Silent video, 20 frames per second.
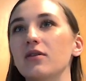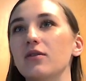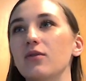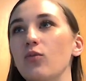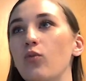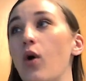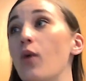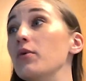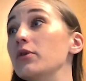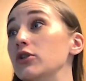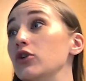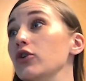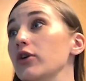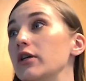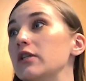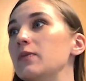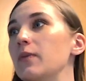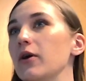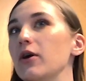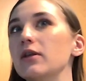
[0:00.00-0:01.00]
what was your
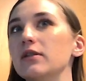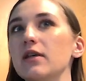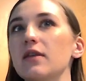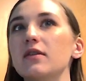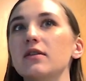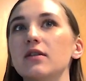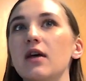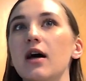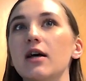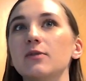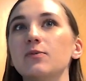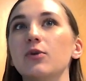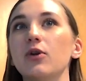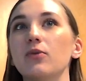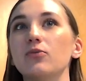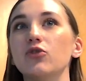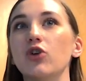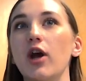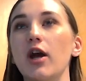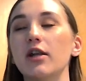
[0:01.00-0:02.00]
experience at this hospital
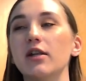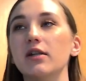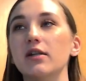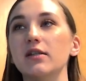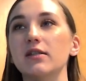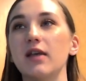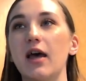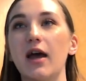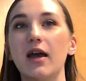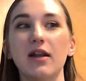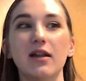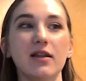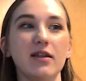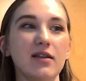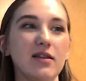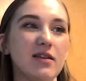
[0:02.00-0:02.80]
and trying to decide.